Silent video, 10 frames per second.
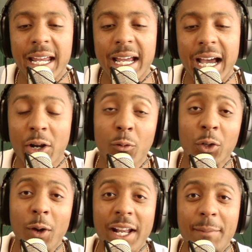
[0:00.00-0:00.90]
I don't
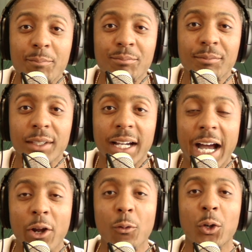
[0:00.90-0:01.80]
regret it. I
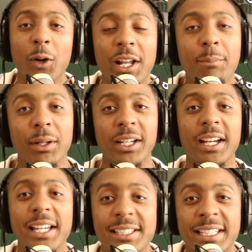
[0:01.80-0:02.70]
don't regret it
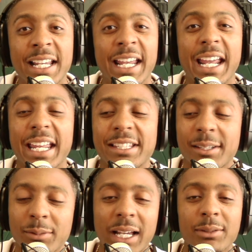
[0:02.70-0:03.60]
because it
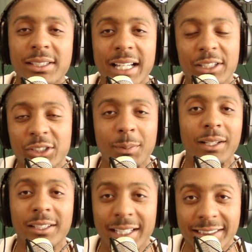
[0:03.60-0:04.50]
sometimes it's not just about
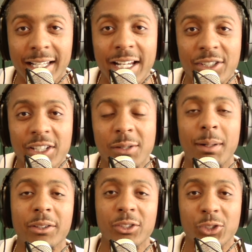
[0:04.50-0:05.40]
the destination. It's
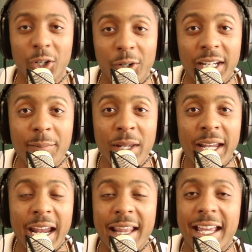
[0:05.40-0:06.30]
about the journey.
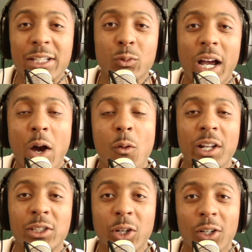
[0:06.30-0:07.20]
And that's why I
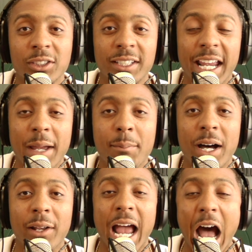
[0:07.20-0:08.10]
want to talk today
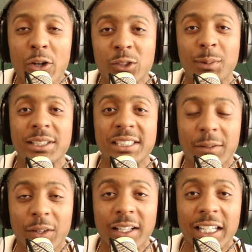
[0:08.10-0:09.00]
about how
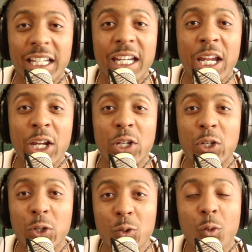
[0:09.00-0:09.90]
specifically
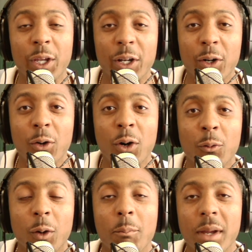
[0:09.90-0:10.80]
you will
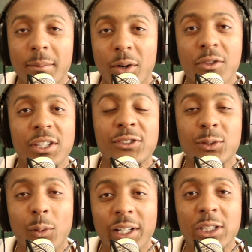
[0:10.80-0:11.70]
remember this
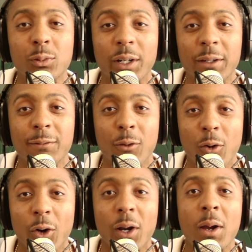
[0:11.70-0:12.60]

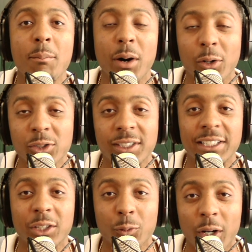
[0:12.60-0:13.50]
2024
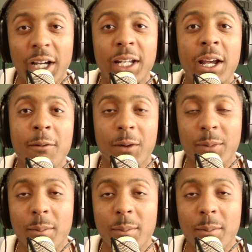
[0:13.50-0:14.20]
postseason run from the